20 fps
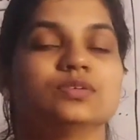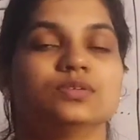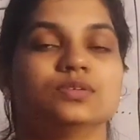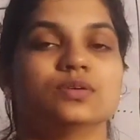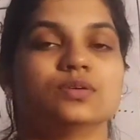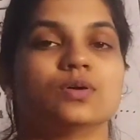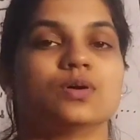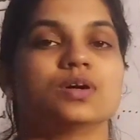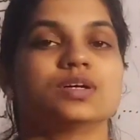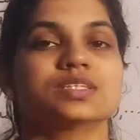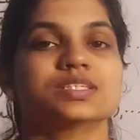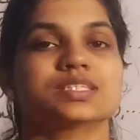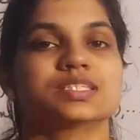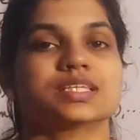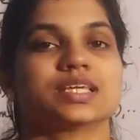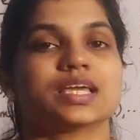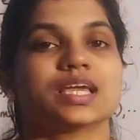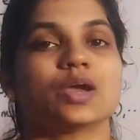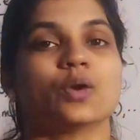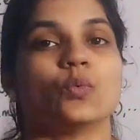go on
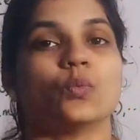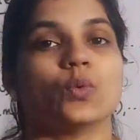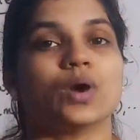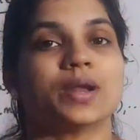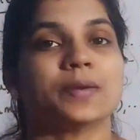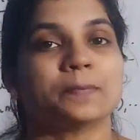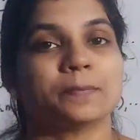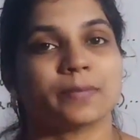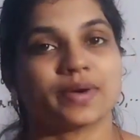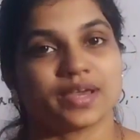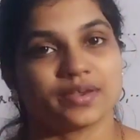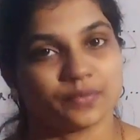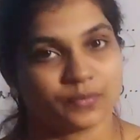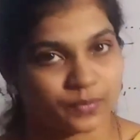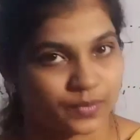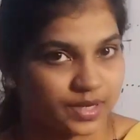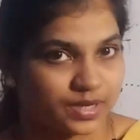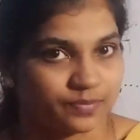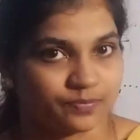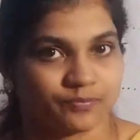seeing one by
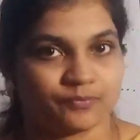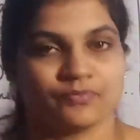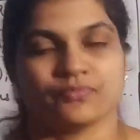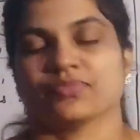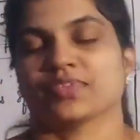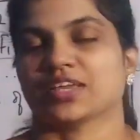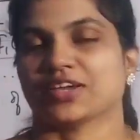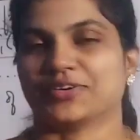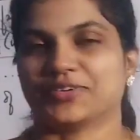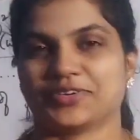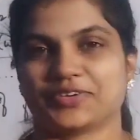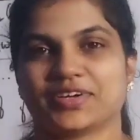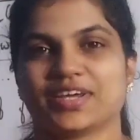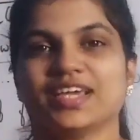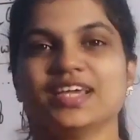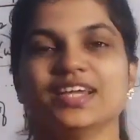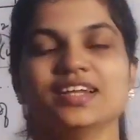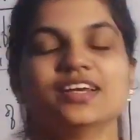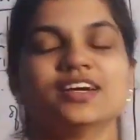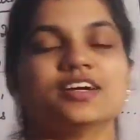one.
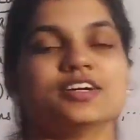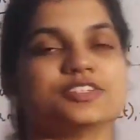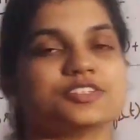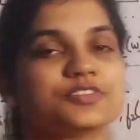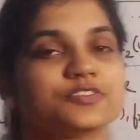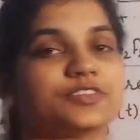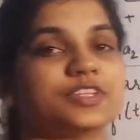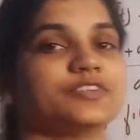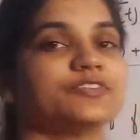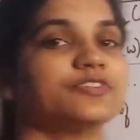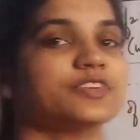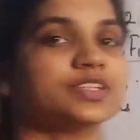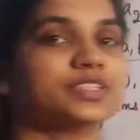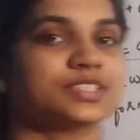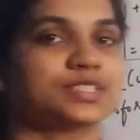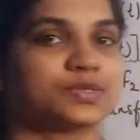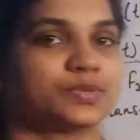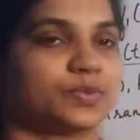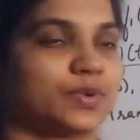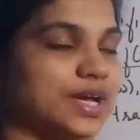Alright, so the
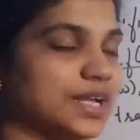first